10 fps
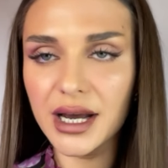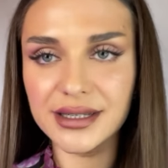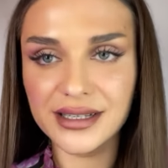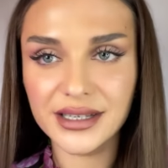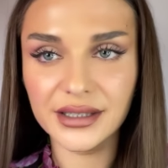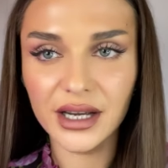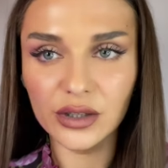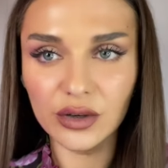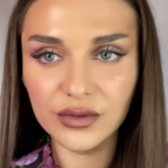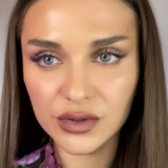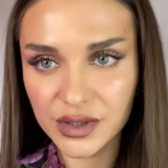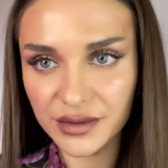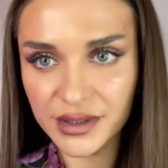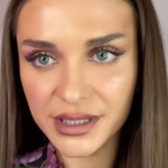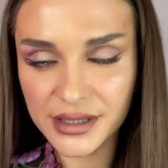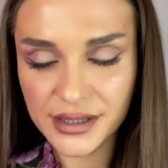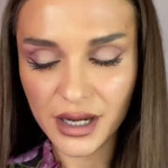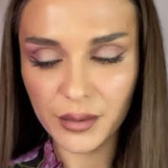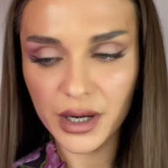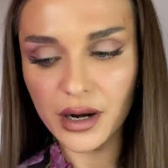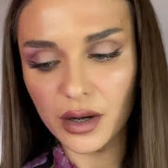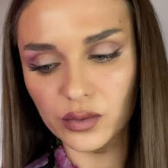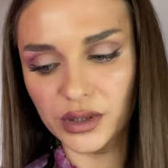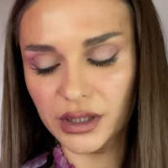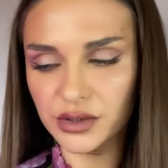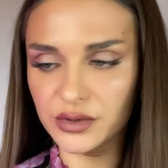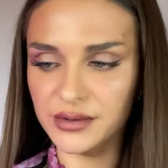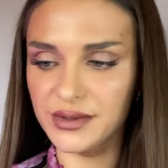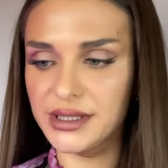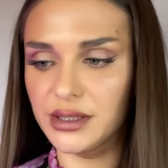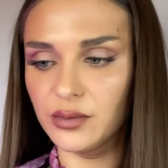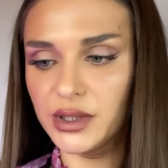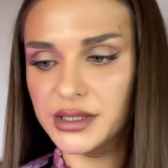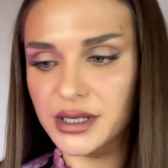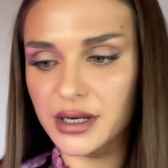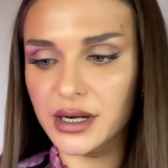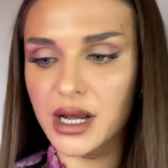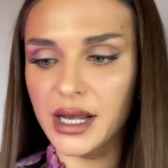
As I said, I love using this in summer. I would not use this in winter.